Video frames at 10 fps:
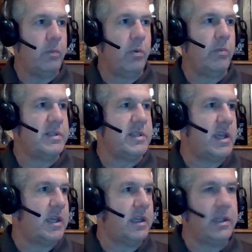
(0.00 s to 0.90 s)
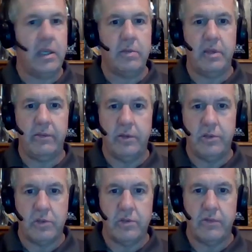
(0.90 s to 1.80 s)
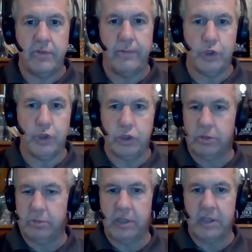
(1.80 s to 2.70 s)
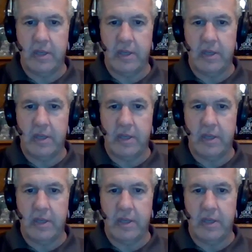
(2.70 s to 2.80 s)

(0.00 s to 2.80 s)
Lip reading: won't be taking any. My freezer is full, but